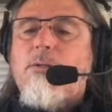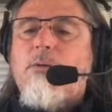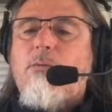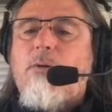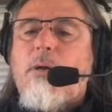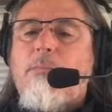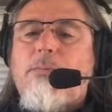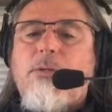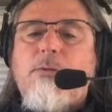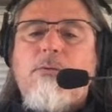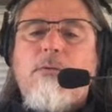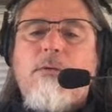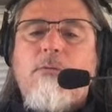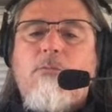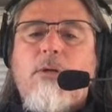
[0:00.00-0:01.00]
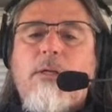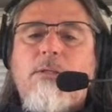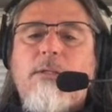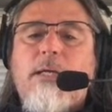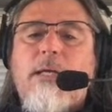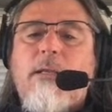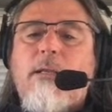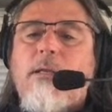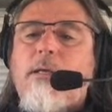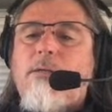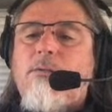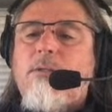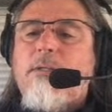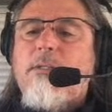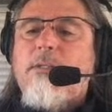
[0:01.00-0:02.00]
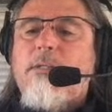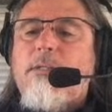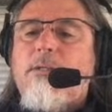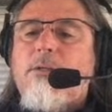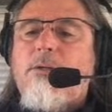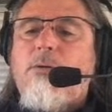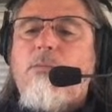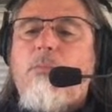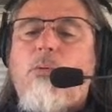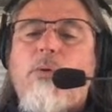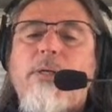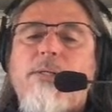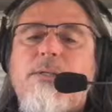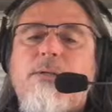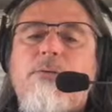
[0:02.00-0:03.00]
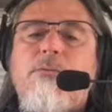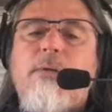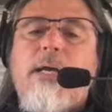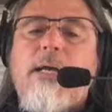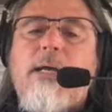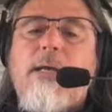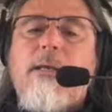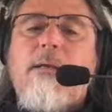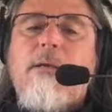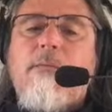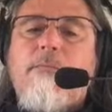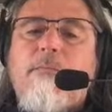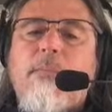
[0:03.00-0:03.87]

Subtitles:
So we're up to the, what is that, the 62.29.